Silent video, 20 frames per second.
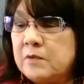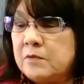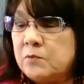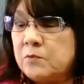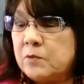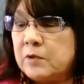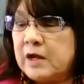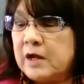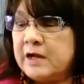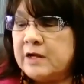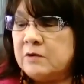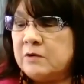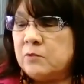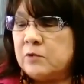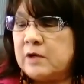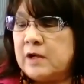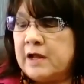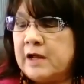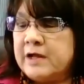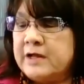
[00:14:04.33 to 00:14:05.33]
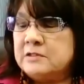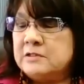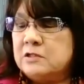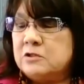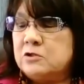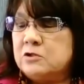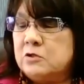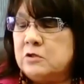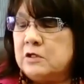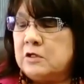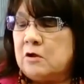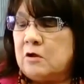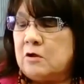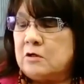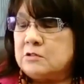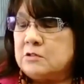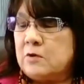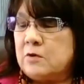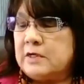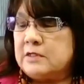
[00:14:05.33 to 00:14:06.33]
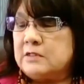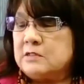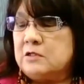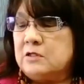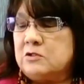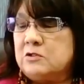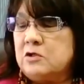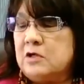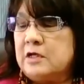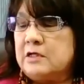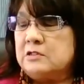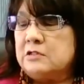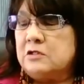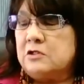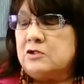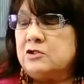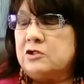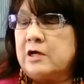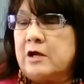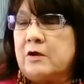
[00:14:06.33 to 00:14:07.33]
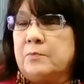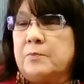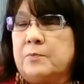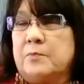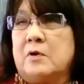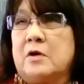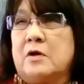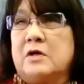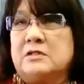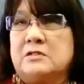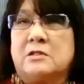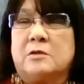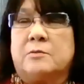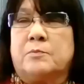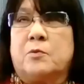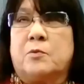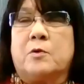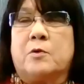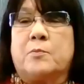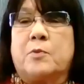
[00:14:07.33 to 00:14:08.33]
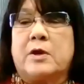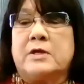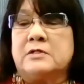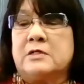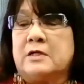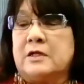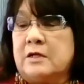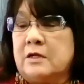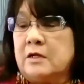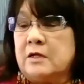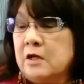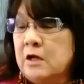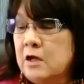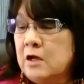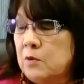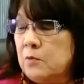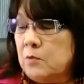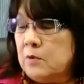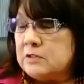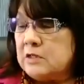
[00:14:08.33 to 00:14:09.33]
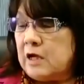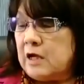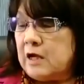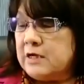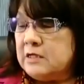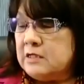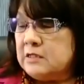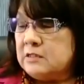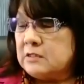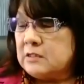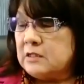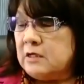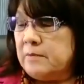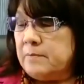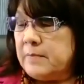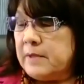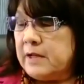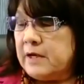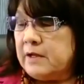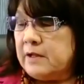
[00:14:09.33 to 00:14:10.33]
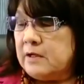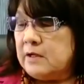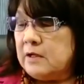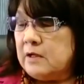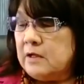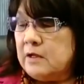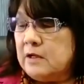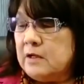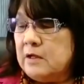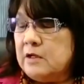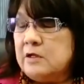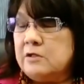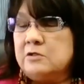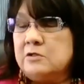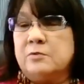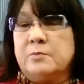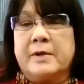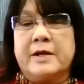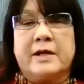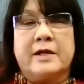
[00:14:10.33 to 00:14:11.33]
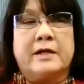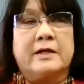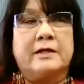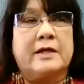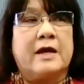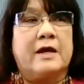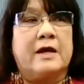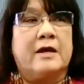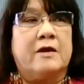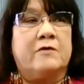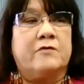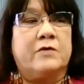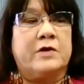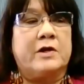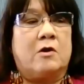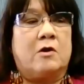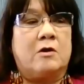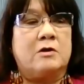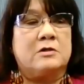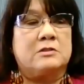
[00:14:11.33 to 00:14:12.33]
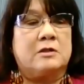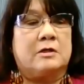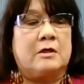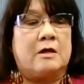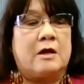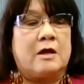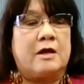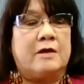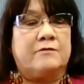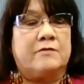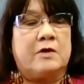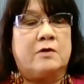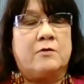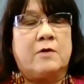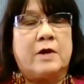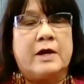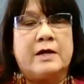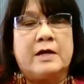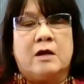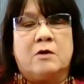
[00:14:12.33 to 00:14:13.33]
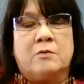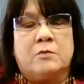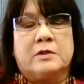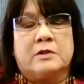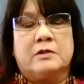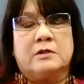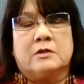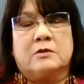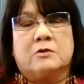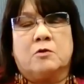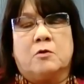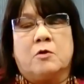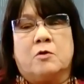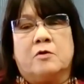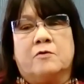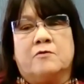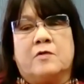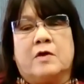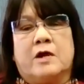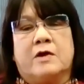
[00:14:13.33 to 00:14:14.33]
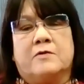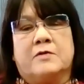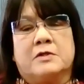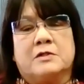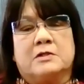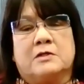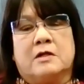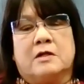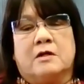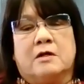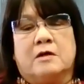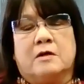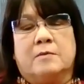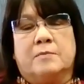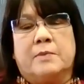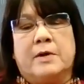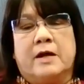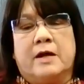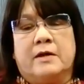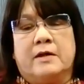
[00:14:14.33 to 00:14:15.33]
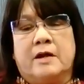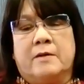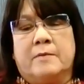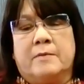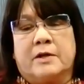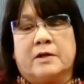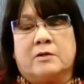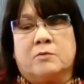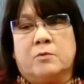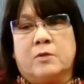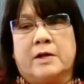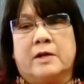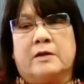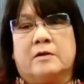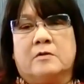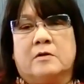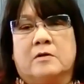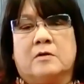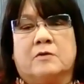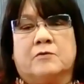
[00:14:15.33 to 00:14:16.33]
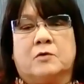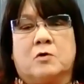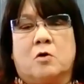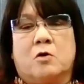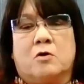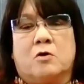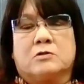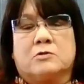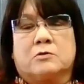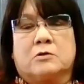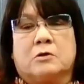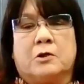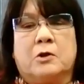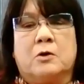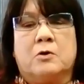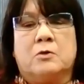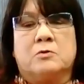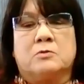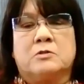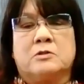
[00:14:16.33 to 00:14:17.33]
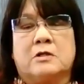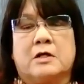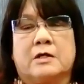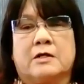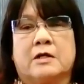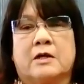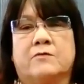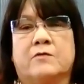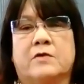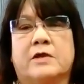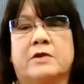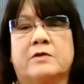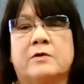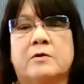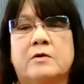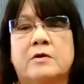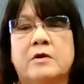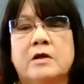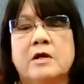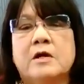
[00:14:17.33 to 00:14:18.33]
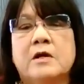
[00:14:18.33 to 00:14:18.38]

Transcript: what I instituted also as the board president was I just committed to being at every Arts Alive. And right now with the coronavirus pandemic, we of course closed like every other